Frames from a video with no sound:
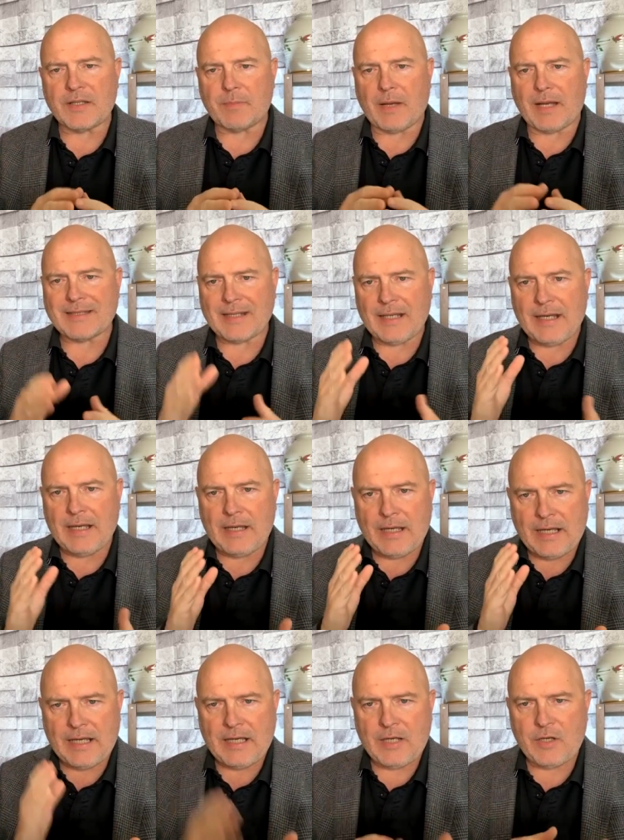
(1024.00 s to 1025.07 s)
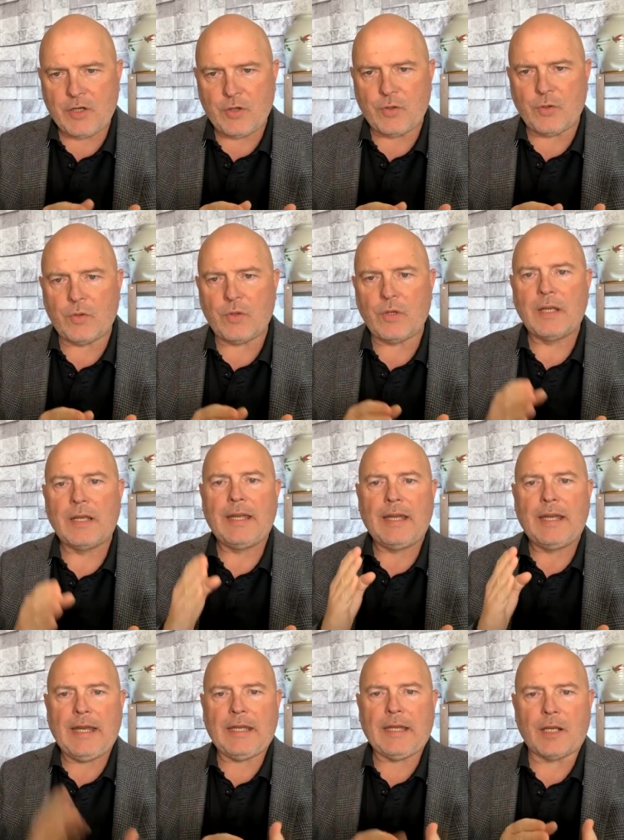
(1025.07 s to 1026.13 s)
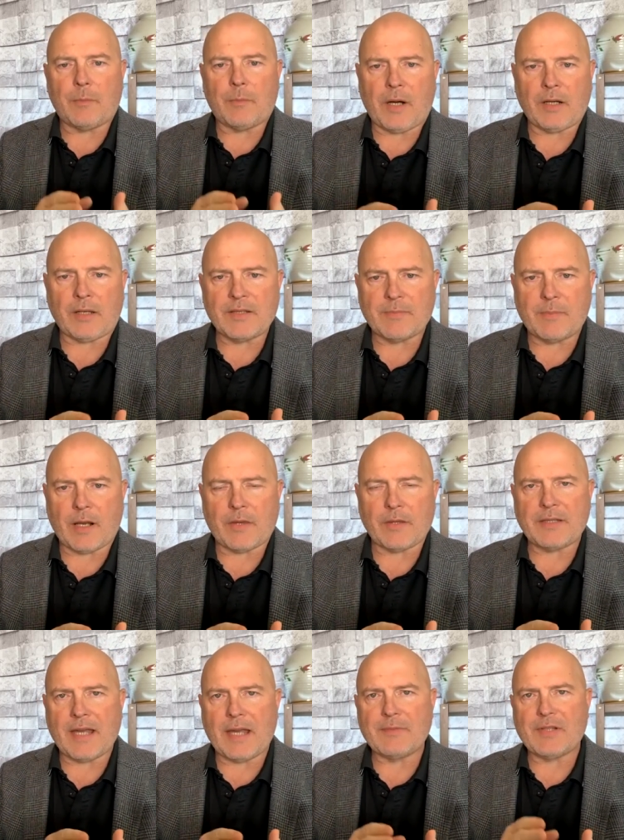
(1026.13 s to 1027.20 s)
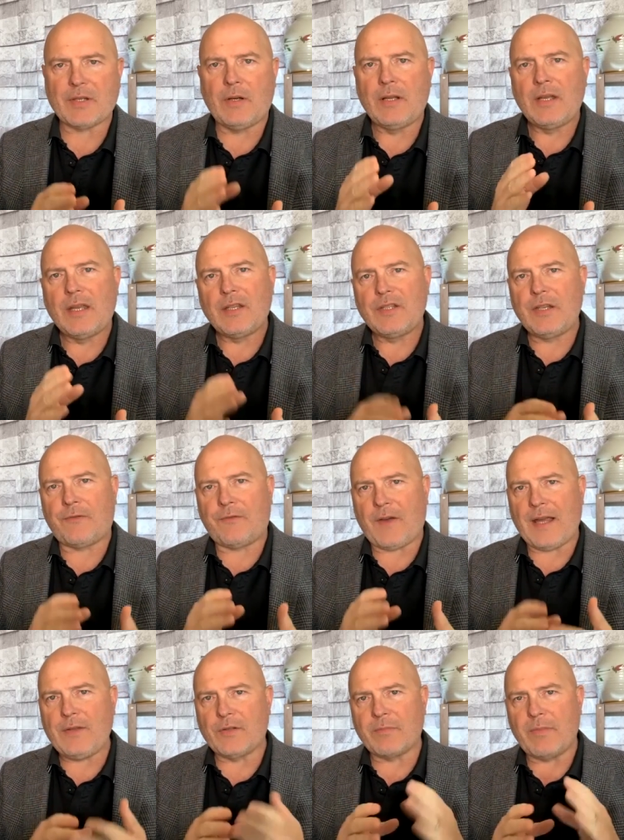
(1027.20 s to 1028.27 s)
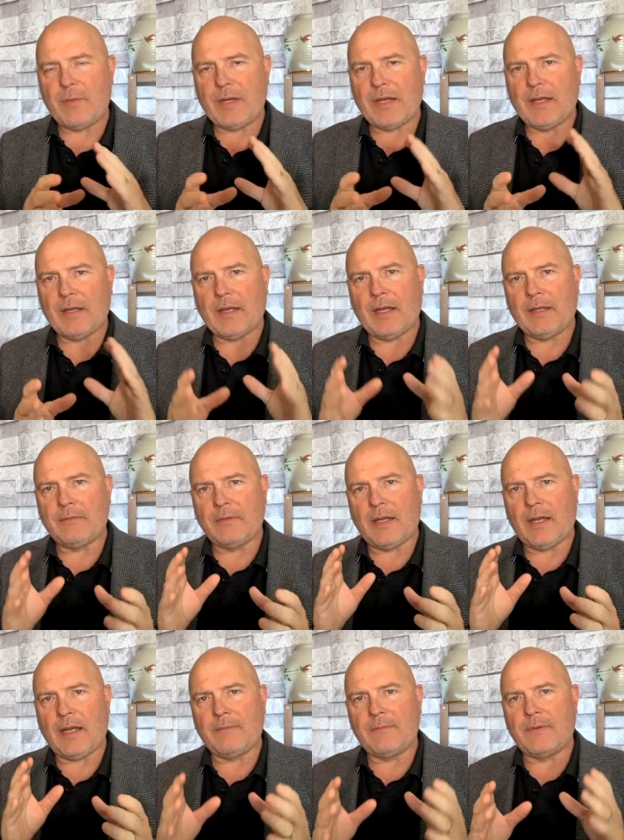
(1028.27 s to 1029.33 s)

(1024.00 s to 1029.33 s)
spots, and he he knew he could get a parking spot all the time. So do you find there's maybe a, a, a